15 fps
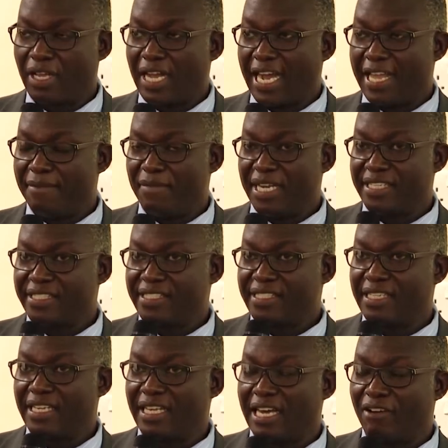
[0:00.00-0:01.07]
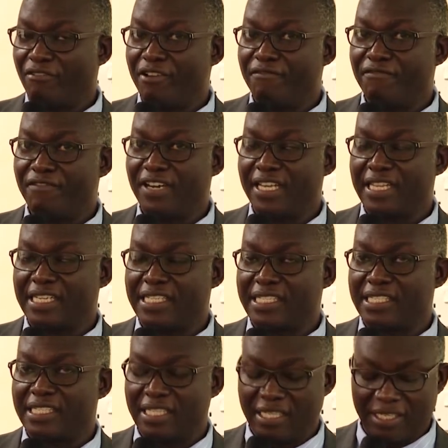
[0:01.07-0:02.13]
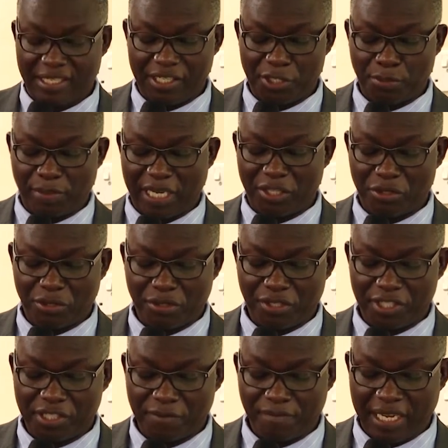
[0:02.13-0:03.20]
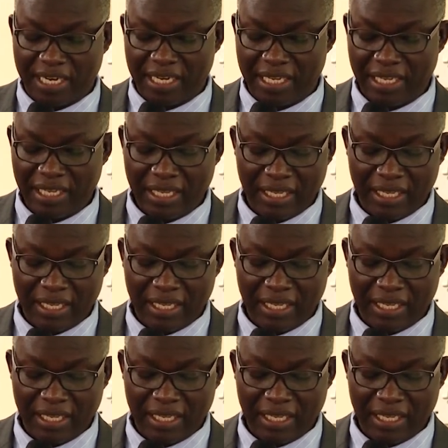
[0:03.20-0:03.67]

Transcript: I must say, however, that despite all this money